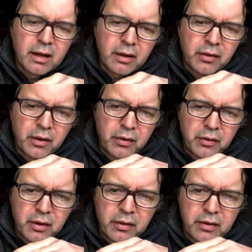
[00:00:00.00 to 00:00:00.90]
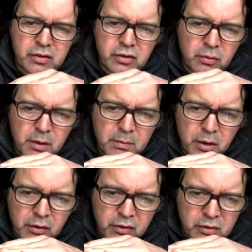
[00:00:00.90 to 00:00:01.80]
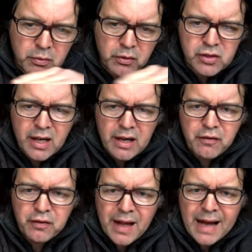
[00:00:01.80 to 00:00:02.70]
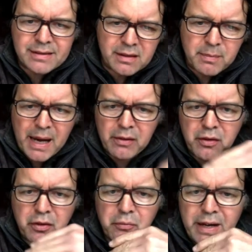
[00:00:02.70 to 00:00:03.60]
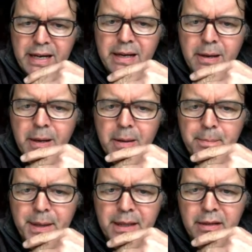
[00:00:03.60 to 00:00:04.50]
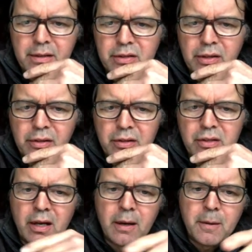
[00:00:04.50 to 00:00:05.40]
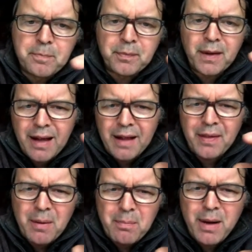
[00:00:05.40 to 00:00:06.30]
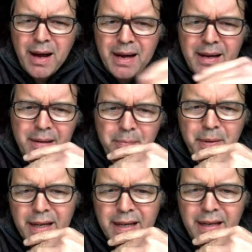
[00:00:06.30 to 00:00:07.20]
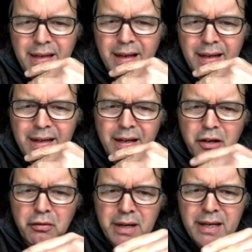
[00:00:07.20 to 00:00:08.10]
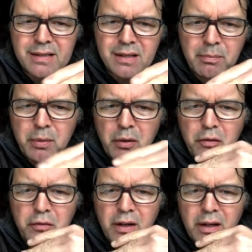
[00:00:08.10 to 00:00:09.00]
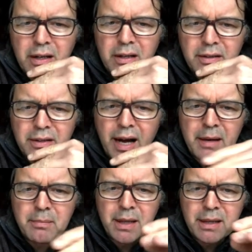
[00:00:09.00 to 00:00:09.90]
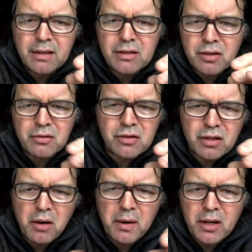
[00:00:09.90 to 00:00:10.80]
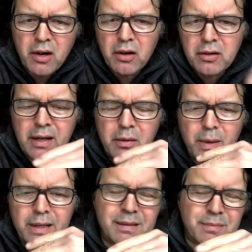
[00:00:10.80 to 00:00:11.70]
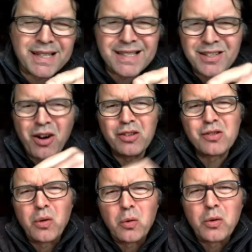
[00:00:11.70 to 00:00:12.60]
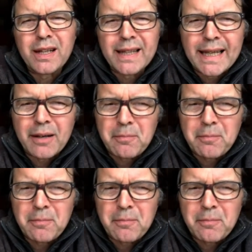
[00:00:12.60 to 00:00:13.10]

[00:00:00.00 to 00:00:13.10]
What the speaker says: the summer months will stay flat at about 3 million tonnes, and there might be an increase above 9 million tonnes going on in winter, but it's not at all clear.